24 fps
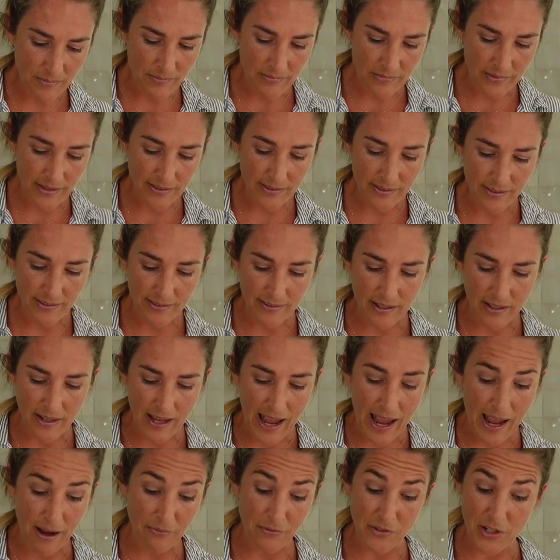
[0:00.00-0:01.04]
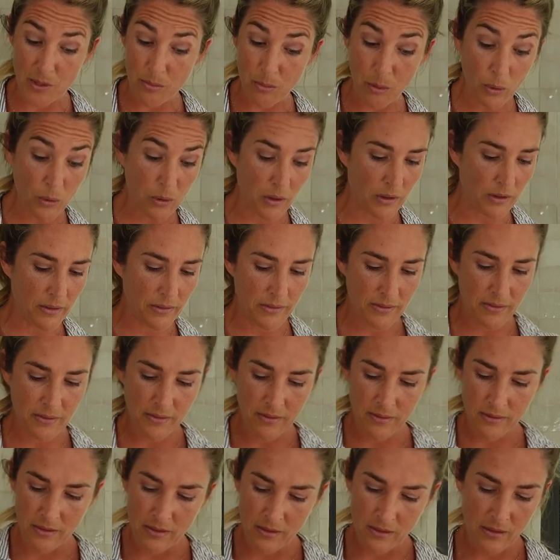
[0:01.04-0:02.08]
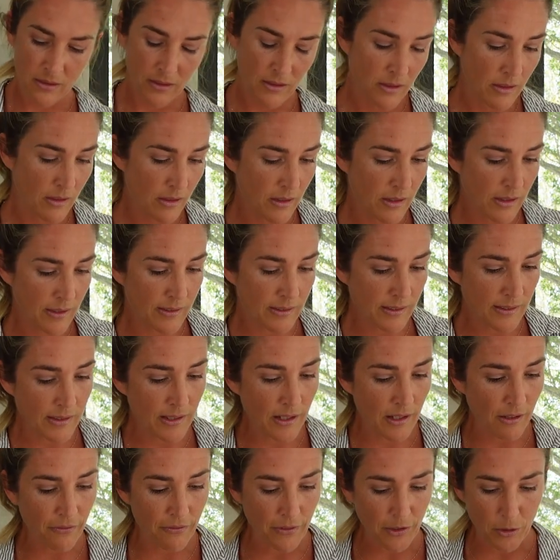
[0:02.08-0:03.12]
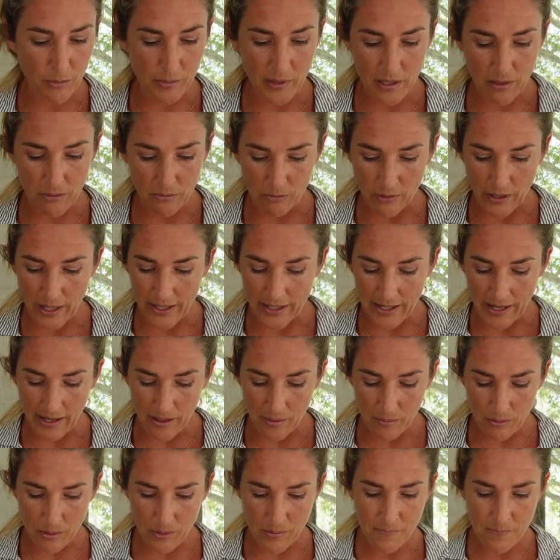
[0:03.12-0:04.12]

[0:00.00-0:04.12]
This is a hefty bowl. This is gonna fill me right up.